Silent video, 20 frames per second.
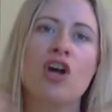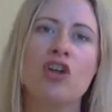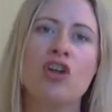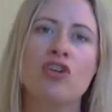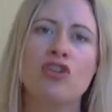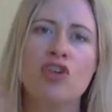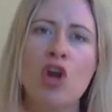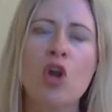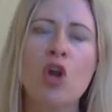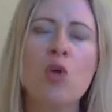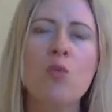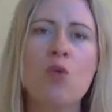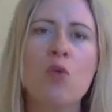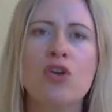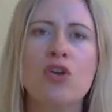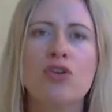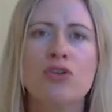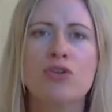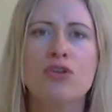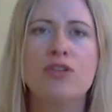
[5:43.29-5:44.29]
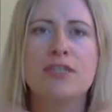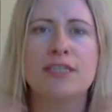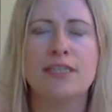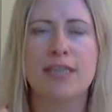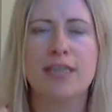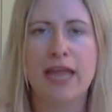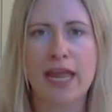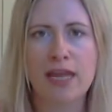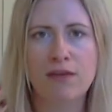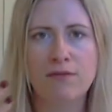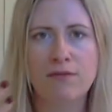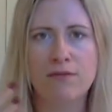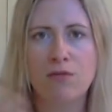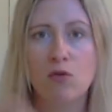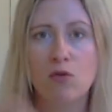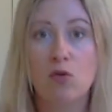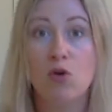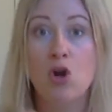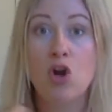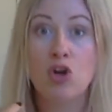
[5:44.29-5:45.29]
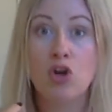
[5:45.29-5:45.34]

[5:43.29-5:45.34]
know what you stand for,